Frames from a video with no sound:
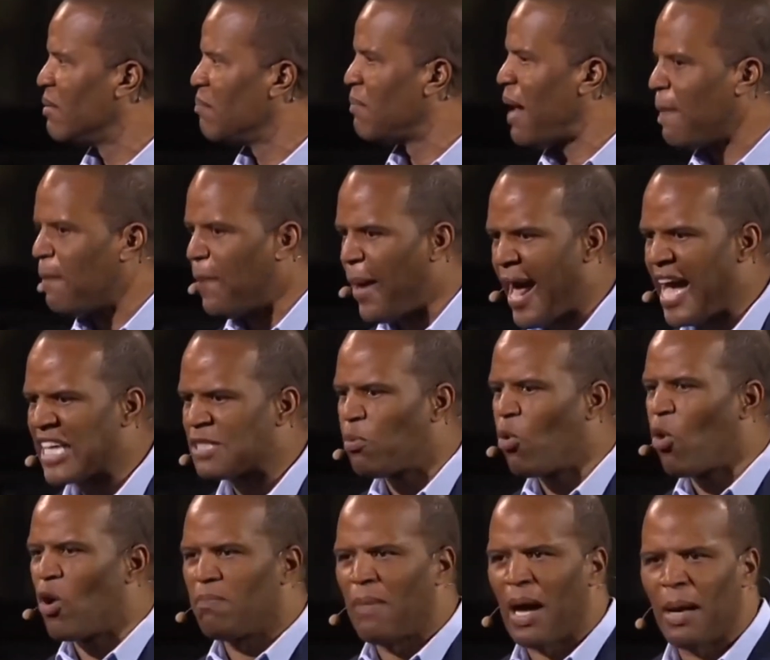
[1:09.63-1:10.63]
My
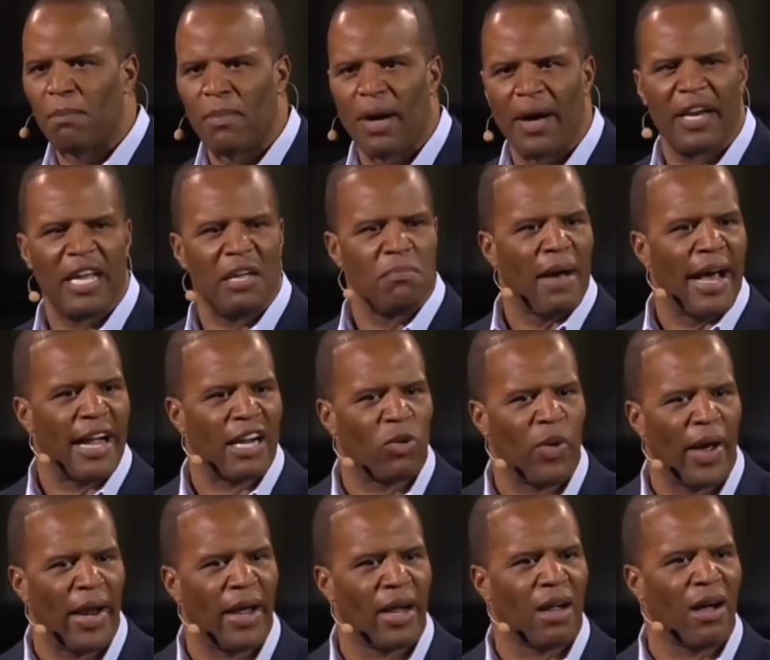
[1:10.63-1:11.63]
passport, my money, my
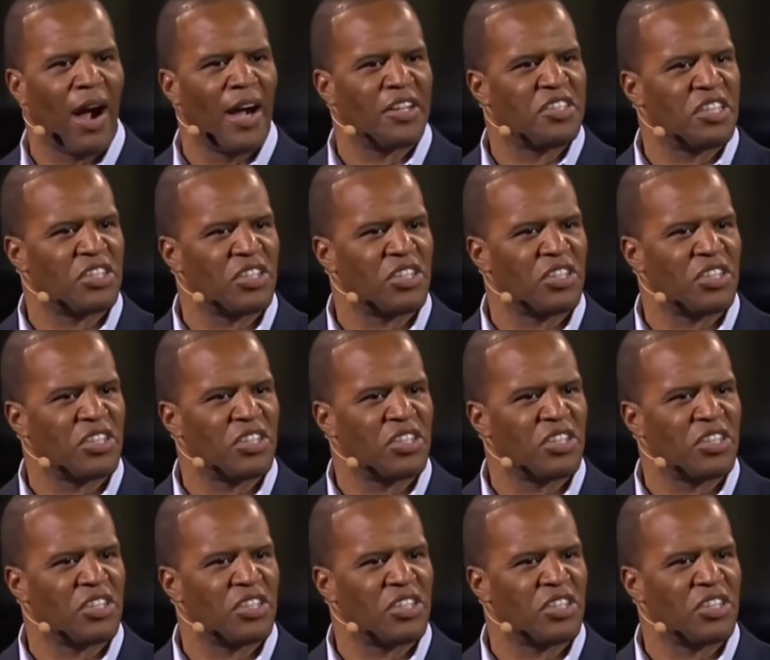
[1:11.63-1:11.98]
credit cards,